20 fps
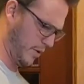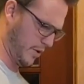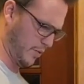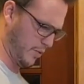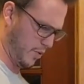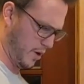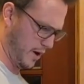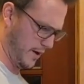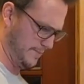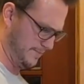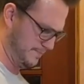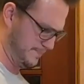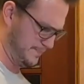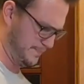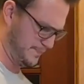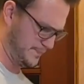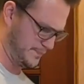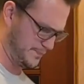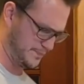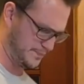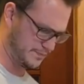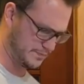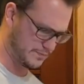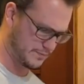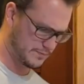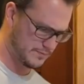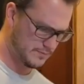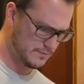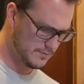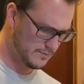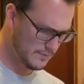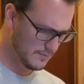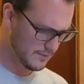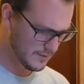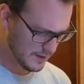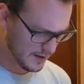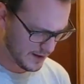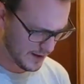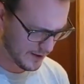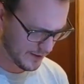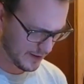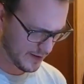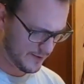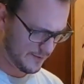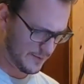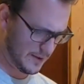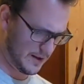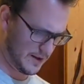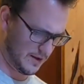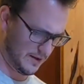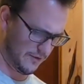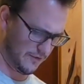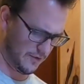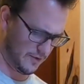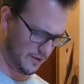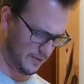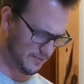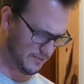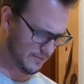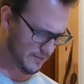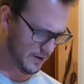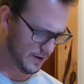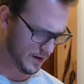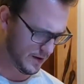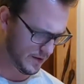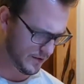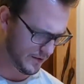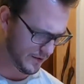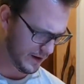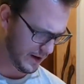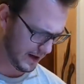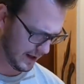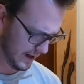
1. That'll give me enough for another night